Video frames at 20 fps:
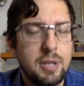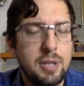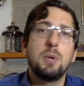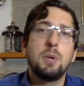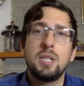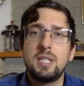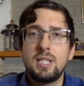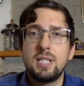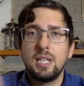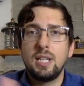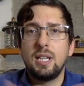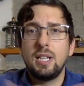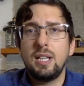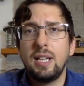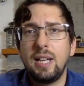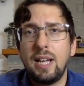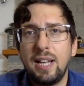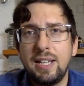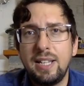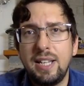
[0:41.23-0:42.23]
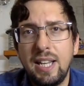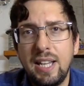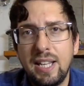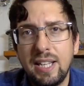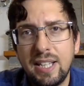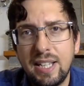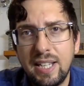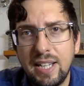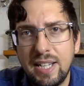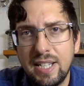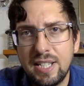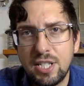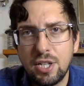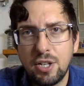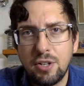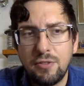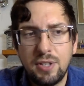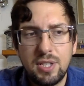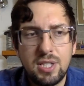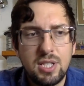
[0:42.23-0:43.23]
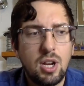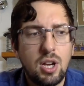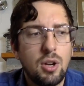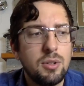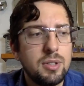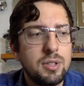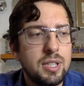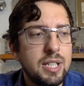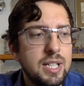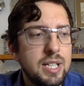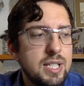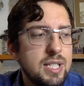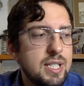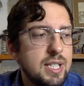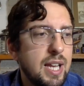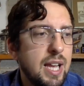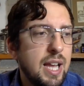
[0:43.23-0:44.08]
But still, I think it deserves its own list,